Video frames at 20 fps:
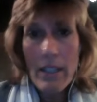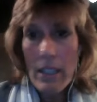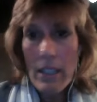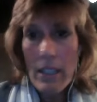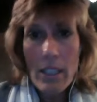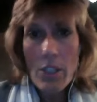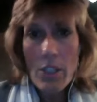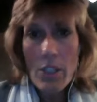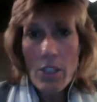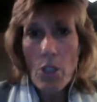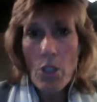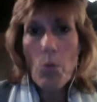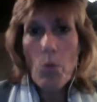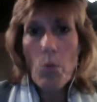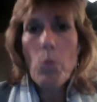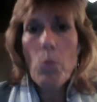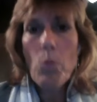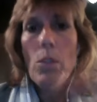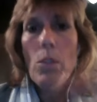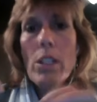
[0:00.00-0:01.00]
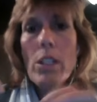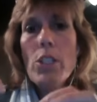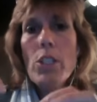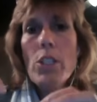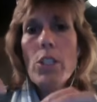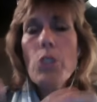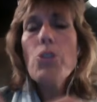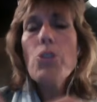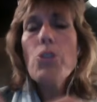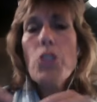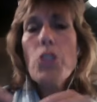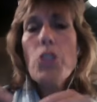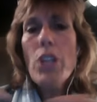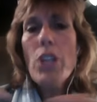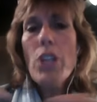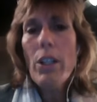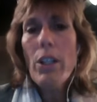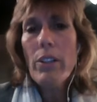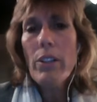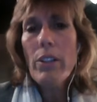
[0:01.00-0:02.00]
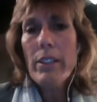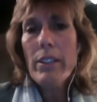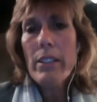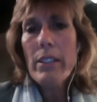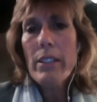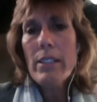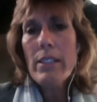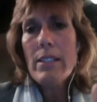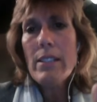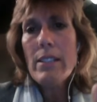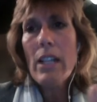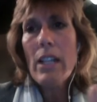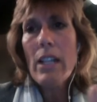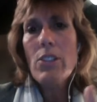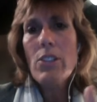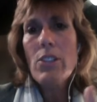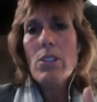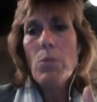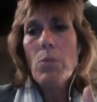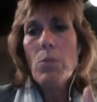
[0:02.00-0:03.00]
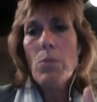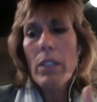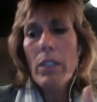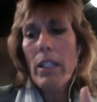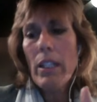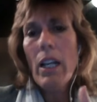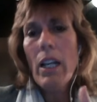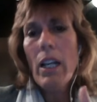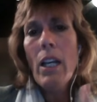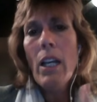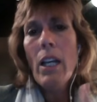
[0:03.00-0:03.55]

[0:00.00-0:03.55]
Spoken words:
you sharing this, I just want to,